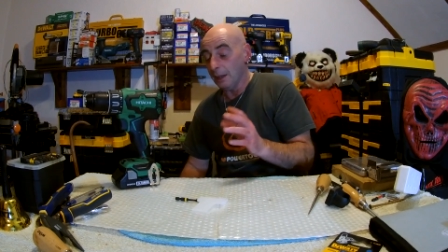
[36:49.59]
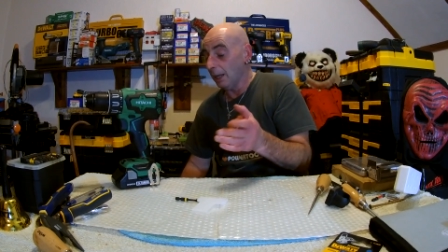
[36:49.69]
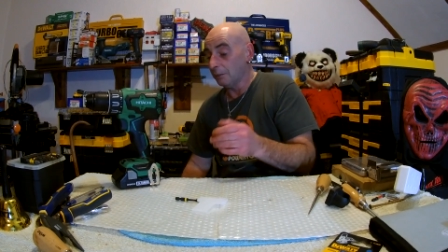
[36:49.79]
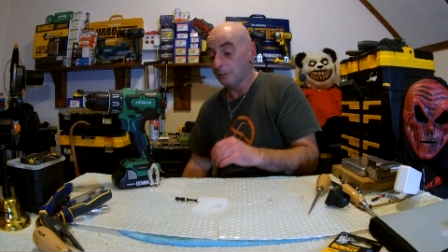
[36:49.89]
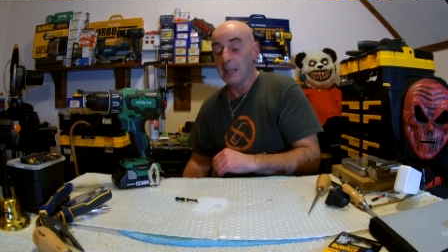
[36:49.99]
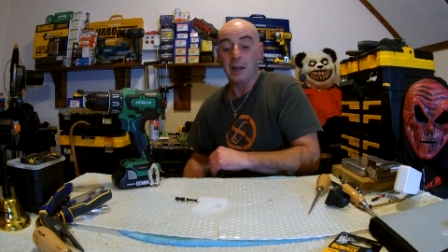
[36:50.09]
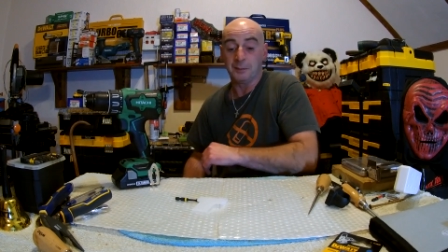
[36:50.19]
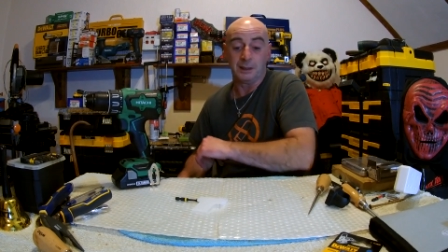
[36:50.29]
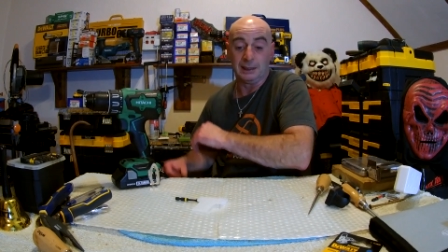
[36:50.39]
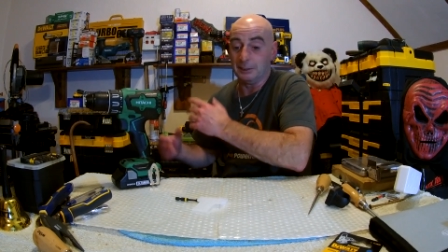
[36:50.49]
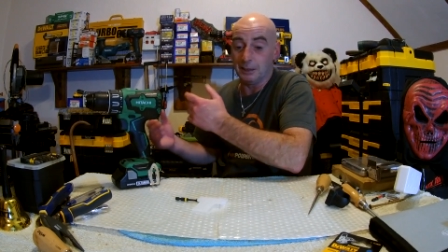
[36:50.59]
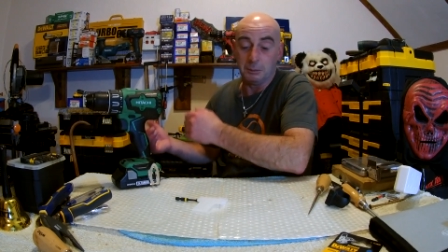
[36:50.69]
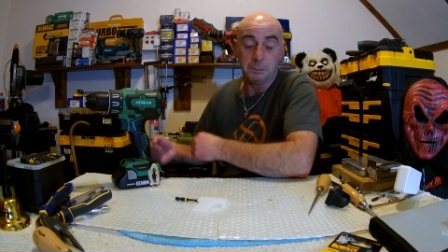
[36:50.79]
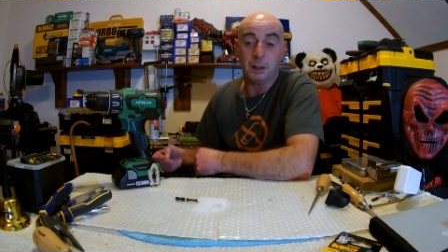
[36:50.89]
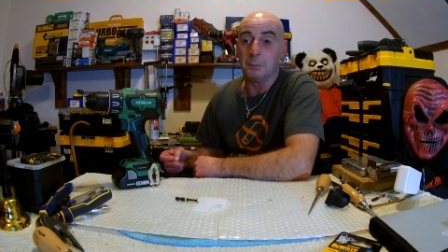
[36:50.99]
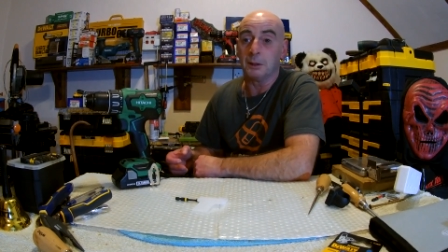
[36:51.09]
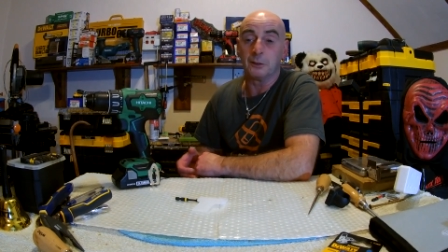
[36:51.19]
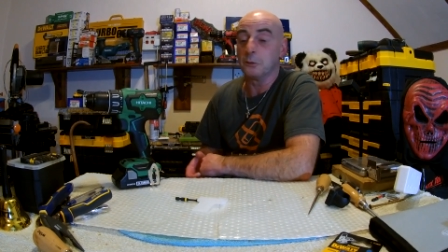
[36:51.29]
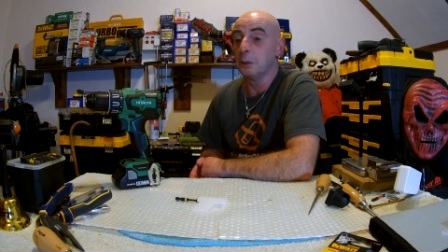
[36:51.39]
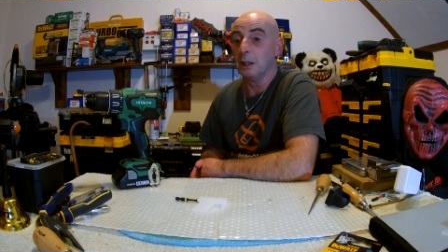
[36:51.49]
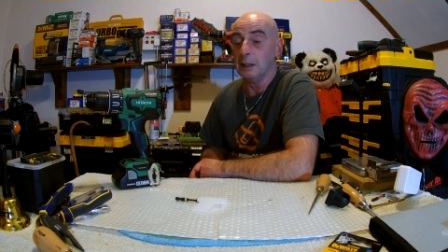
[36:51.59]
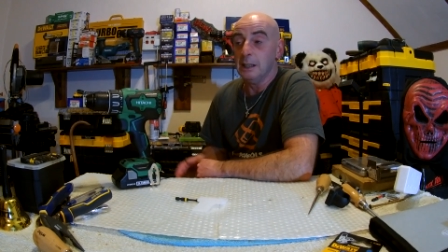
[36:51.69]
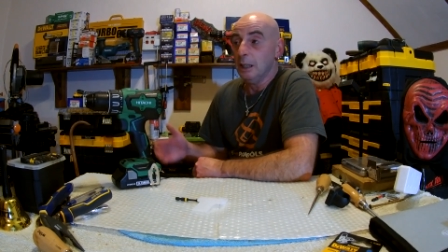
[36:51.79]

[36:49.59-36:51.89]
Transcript: It's definitely, same with plumbers as well.